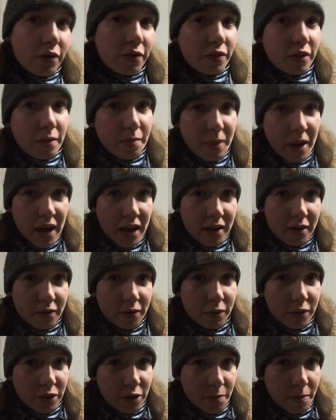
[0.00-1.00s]
of the
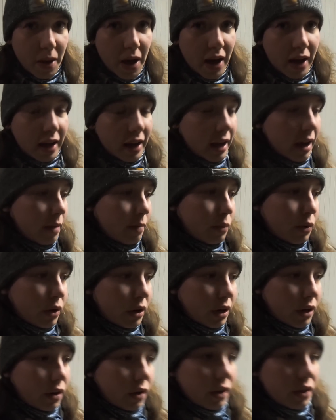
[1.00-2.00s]
pen with the buck and
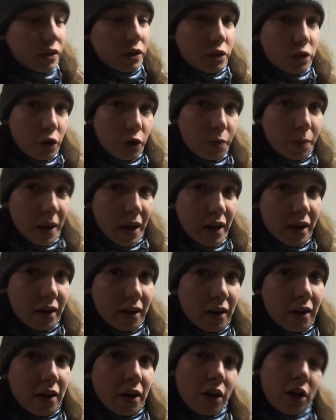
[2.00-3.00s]
putting her in the doe
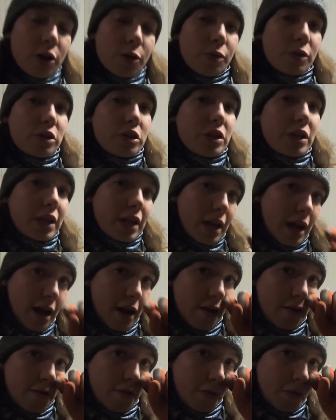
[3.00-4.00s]
pen where she can
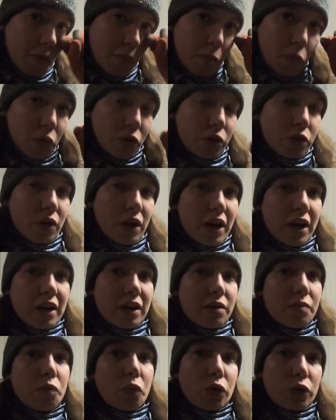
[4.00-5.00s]
have more
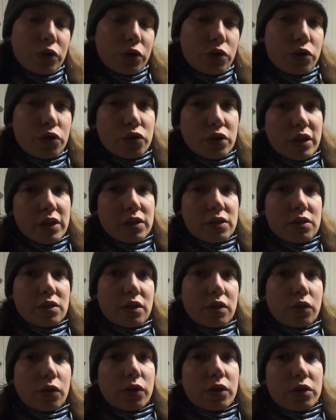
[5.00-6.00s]
grain and more nutrients
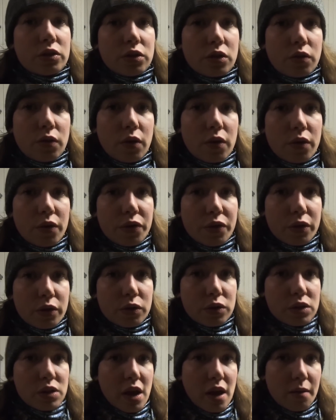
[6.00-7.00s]
in order to grow
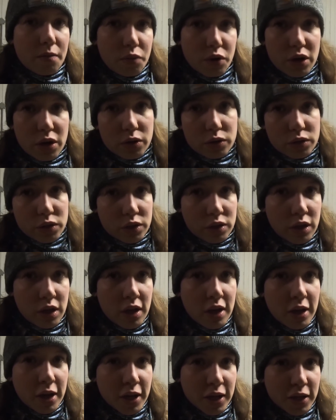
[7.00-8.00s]
those embryos
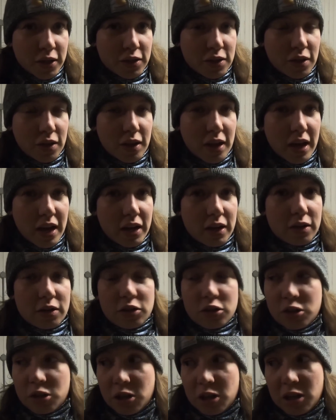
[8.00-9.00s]
so that
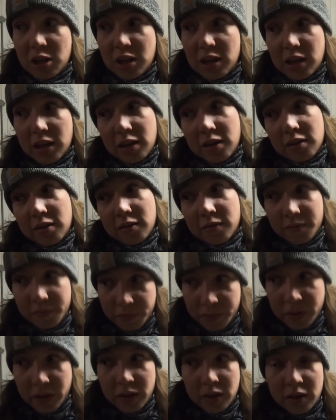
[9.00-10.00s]
she
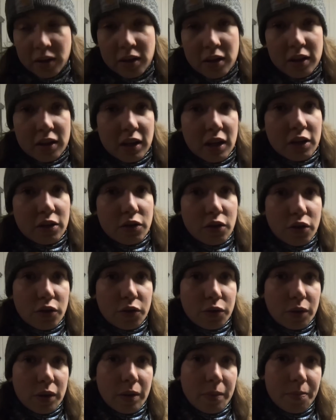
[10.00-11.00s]
can
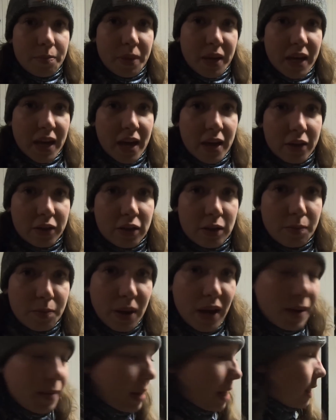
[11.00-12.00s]
grow big, healthy
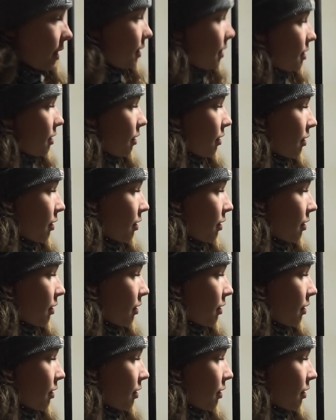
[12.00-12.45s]
babies.